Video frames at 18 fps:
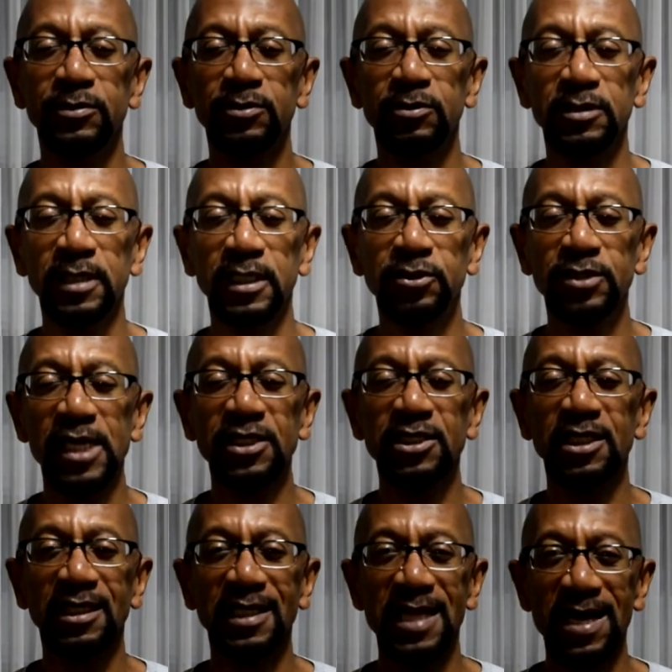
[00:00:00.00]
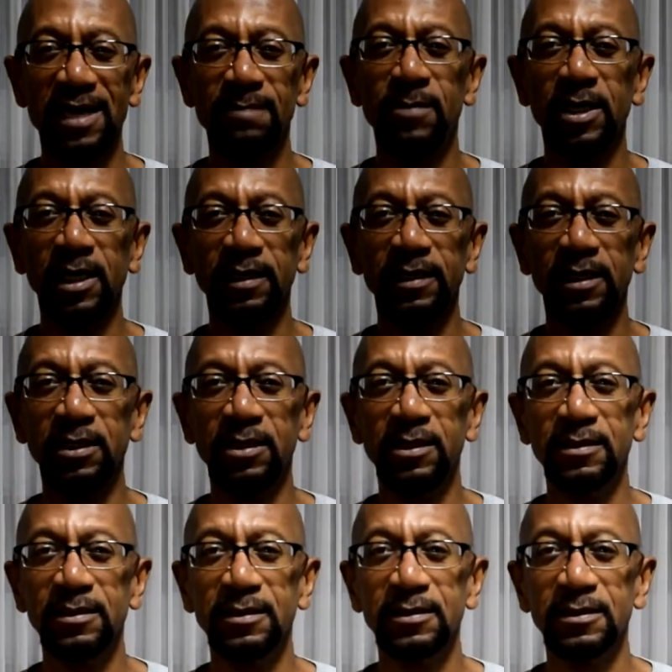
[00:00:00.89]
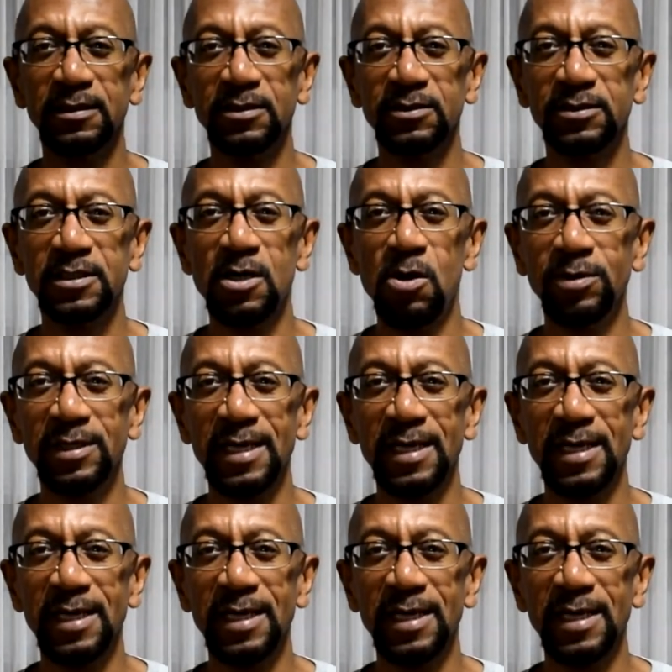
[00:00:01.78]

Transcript: exchanging a lot of money there, just don't.